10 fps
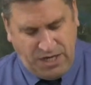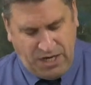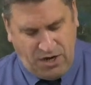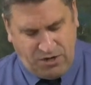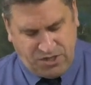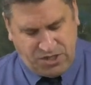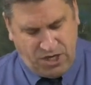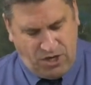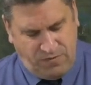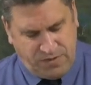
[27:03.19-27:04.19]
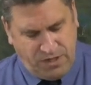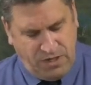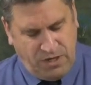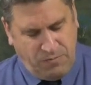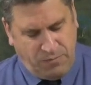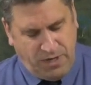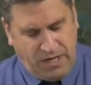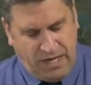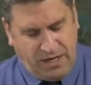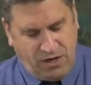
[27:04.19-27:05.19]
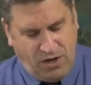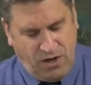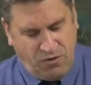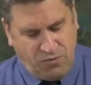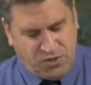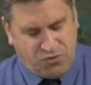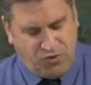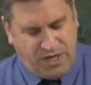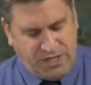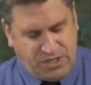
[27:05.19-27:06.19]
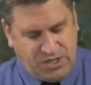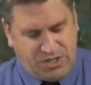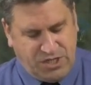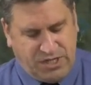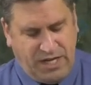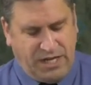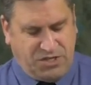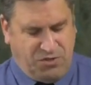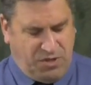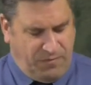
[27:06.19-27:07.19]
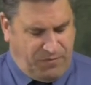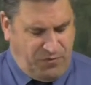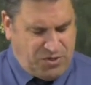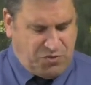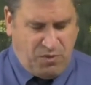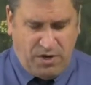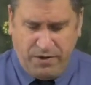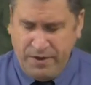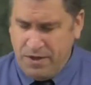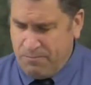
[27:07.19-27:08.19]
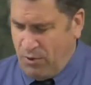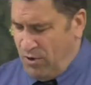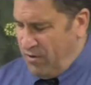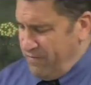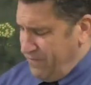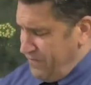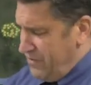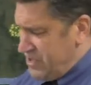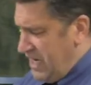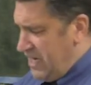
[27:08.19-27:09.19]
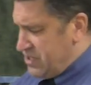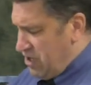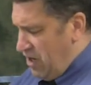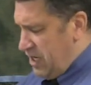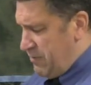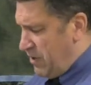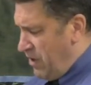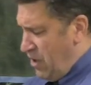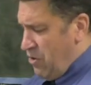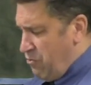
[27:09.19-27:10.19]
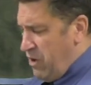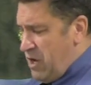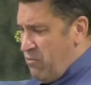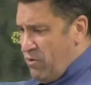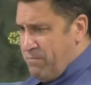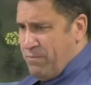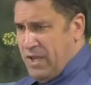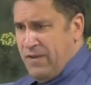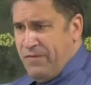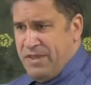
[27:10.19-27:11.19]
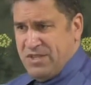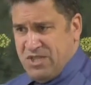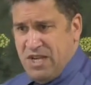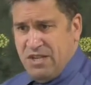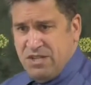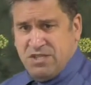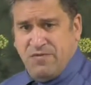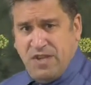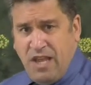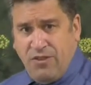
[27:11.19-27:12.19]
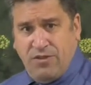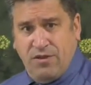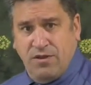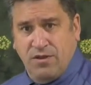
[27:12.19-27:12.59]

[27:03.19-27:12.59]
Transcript: in ourselves, but in God which raises the dead. So in the first one, Paul, verse 8, is talking about we were given the sentence of death.